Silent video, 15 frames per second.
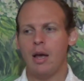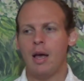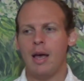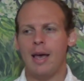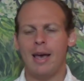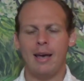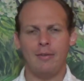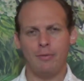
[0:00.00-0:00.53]

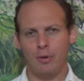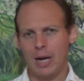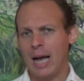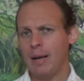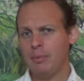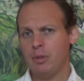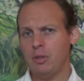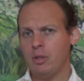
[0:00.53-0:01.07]
And for
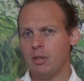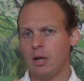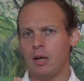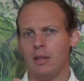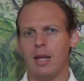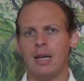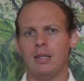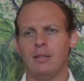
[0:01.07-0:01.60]
apps, there are
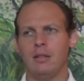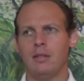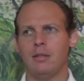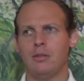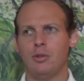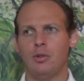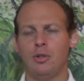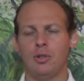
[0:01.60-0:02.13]
a lot of the
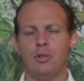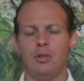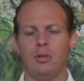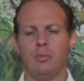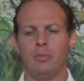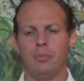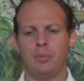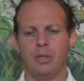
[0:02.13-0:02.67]

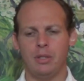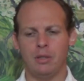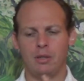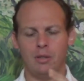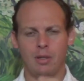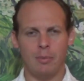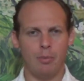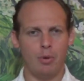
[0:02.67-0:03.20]
traditional
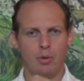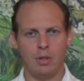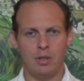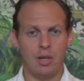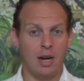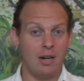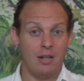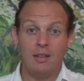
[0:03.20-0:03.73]
business components
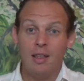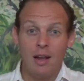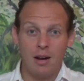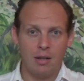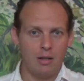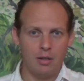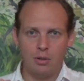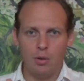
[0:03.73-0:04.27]
aren't
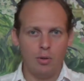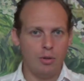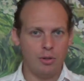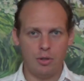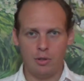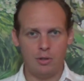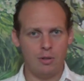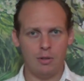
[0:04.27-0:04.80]
there. There's no
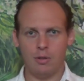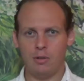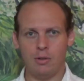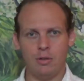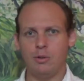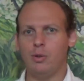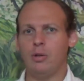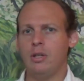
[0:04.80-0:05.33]
logistics,
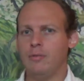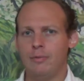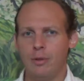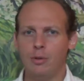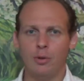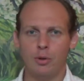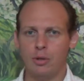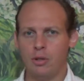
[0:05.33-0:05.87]
there's no
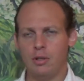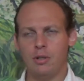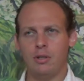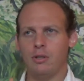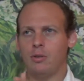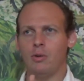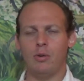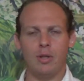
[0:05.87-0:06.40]
inventory,
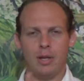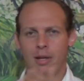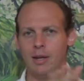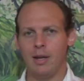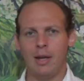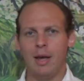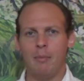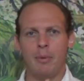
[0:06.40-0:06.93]
there's no like
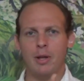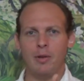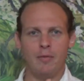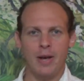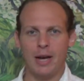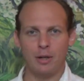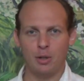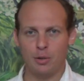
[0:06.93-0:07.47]

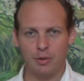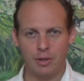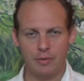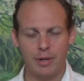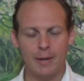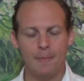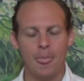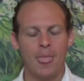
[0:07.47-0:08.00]
manufacturing,
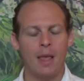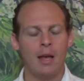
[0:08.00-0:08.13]
right?